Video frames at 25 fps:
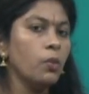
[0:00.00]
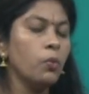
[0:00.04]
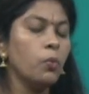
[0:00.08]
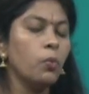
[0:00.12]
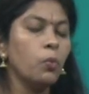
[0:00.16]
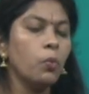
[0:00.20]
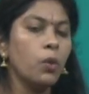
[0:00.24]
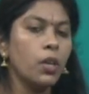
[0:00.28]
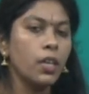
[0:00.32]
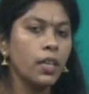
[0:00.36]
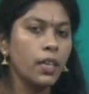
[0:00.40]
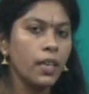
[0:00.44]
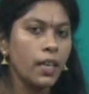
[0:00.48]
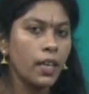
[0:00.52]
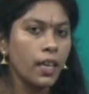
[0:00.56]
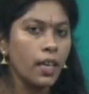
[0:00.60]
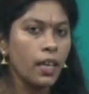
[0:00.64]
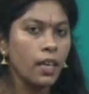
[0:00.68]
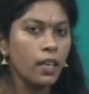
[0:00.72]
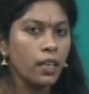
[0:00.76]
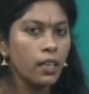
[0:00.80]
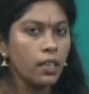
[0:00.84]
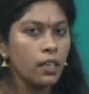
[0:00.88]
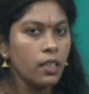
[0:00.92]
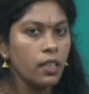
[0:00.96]
One
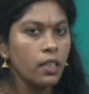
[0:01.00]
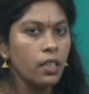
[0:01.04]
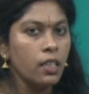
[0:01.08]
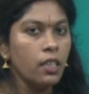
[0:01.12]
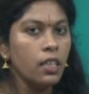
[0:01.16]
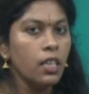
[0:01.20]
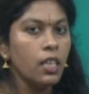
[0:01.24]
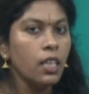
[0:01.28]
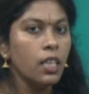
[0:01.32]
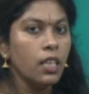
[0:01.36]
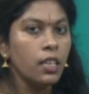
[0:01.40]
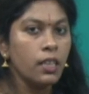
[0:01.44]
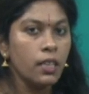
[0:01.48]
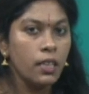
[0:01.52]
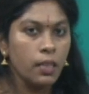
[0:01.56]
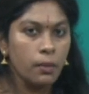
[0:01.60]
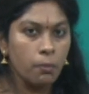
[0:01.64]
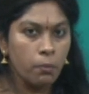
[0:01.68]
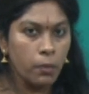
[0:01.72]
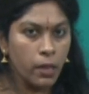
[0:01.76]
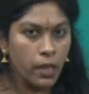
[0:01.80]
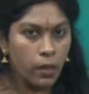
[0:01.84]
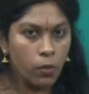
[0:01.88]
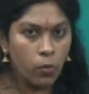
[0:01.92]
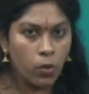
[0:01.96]
day, the
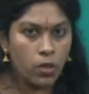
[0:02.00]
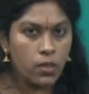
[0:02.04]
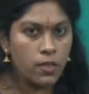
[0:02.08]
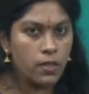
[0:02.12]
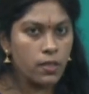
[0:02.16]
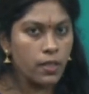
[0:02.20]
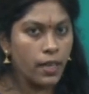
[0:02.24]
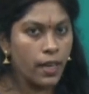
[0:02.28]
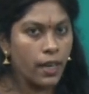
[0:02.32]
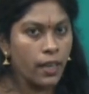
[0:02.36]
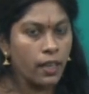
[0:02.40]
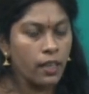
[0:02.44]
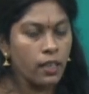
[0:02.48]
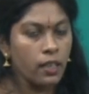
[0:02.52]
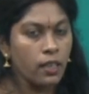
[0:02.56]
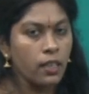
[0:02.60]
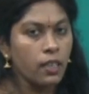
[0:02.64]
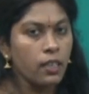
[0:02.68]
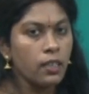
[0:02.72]
bell was rang.